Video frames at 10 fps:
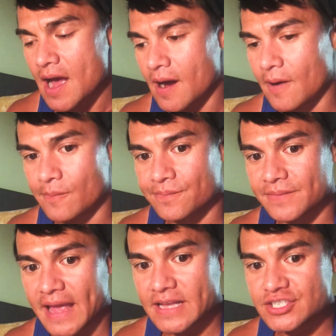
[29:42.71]
Um,
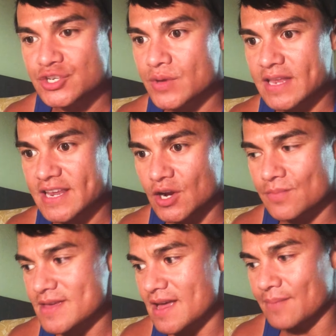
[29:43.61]
as you can hear
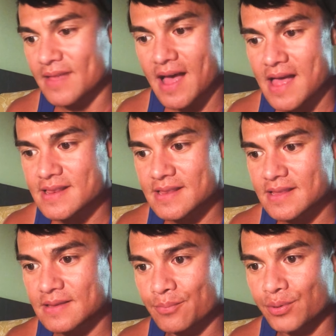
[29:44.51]
me, I'm not
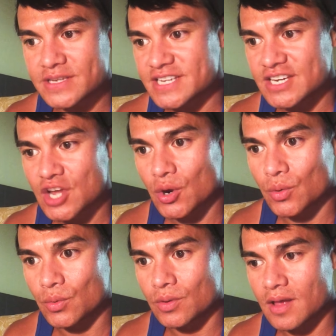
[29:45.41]
preaching
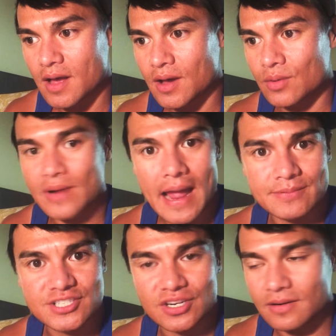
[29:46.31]
no uh,
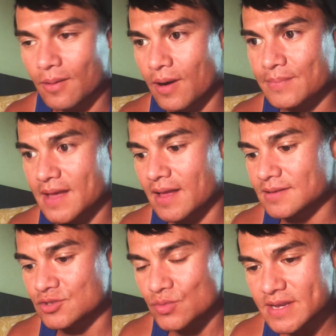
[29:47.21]
rapture or I'm
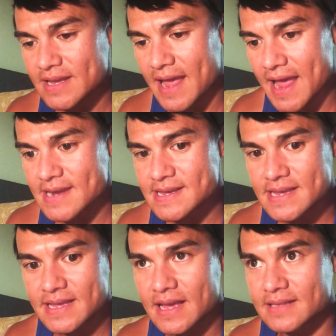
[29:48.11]
not doing
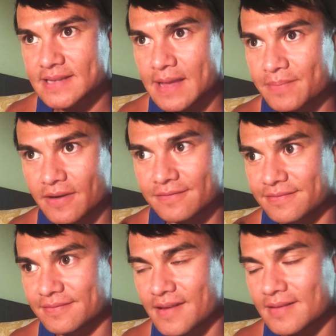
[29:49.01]
any type of
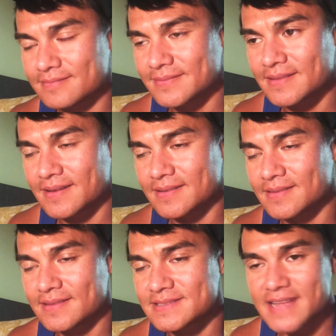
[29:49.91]

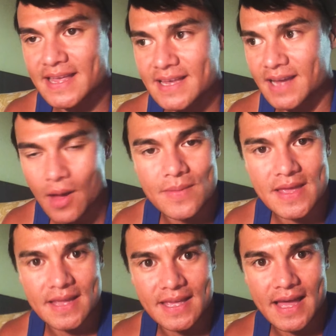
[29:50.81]
second
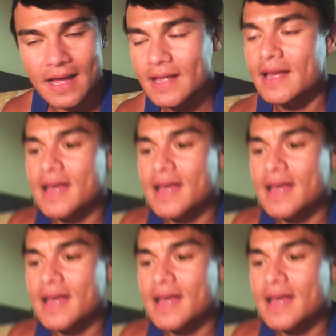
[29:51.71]
coming, yeah?